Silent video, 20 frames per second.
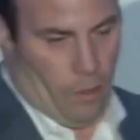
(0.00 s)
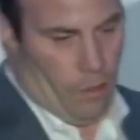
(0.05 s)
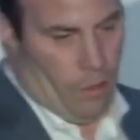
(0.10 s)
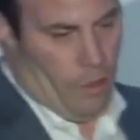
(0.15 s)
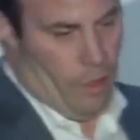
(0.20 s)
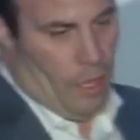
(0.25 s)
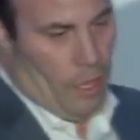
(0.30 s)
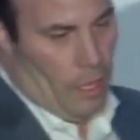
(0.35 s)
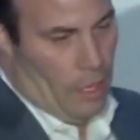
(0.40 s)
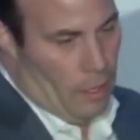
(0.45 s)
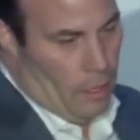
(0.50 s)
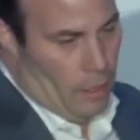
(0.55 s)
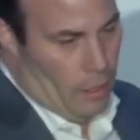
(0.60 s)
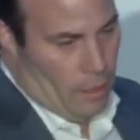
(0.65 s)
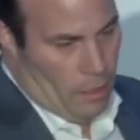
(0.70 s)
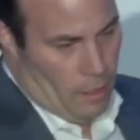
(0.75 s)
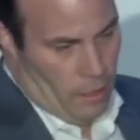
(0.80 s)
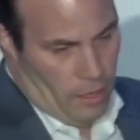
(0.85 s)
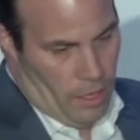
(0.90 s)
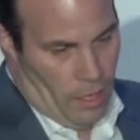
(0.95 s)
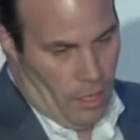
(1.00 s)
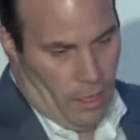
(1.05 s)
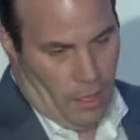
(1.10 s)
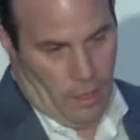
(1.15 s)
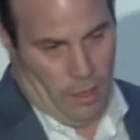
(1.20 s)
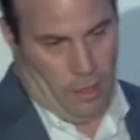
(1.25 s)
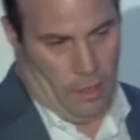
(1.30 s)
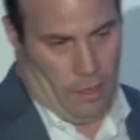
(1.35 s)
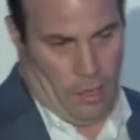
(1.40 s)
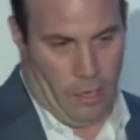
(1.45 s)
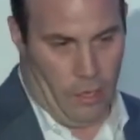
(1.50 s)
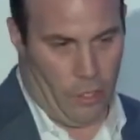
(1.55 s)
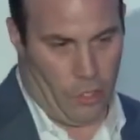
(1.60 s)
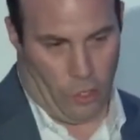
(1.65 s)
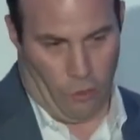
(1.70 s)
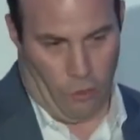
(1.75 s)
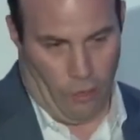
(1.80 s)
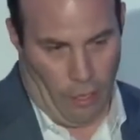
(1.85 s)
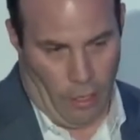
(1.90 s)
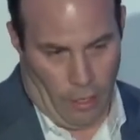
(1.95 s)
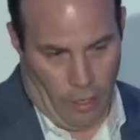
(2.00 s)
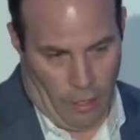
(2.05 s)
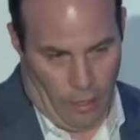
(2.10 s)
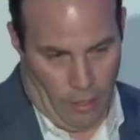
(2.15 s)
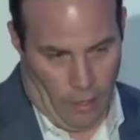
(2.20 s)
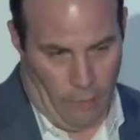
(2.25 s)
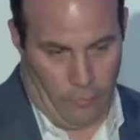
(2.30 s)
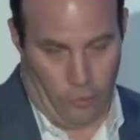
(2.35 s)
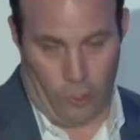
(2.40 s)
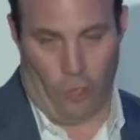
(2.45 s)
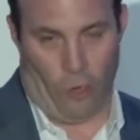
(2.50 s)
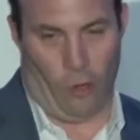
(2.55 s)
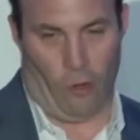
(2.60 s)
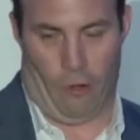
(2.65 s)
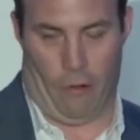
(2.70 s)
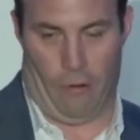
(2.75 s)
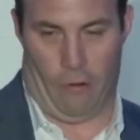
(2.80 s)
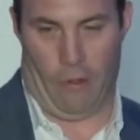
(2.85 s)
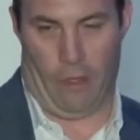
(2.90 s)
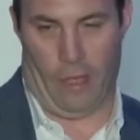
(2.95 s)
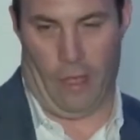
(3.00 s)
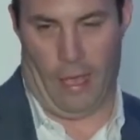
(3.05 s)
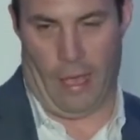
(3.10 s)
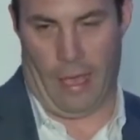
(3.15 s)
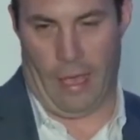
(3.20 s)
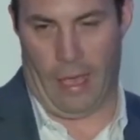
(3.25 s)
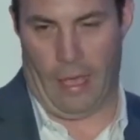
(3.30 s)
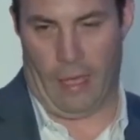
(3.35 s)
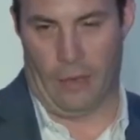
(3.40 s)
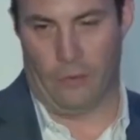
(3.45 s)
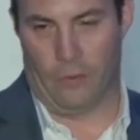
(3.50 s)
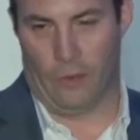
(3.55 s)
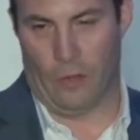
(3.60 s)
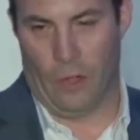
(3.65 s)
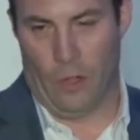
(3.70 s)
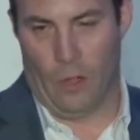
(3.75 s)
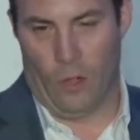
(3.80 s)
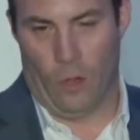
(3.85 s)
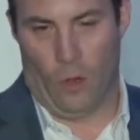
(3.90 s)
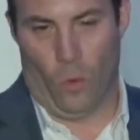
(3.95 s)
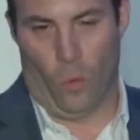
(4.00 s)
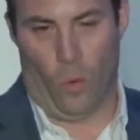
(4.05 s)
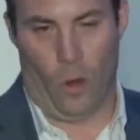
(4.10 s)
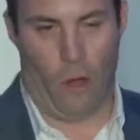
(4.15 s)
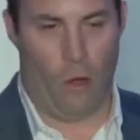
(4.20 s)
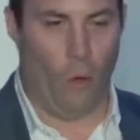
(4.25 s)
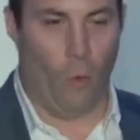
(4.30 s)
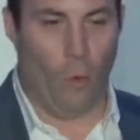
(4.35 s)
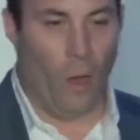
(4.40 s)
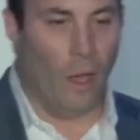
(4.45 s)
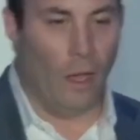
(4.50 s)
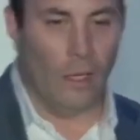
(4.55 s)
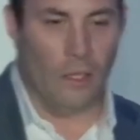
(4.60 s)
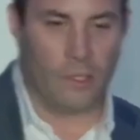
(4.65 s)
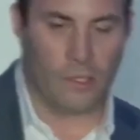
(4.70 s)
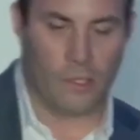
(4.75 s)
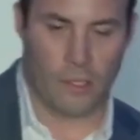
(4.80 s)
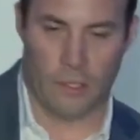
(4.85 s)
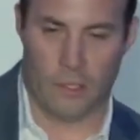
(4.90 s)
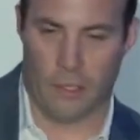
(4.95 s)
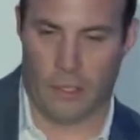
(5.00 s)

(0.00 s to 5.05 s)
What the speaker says: the industry of charter and where it was,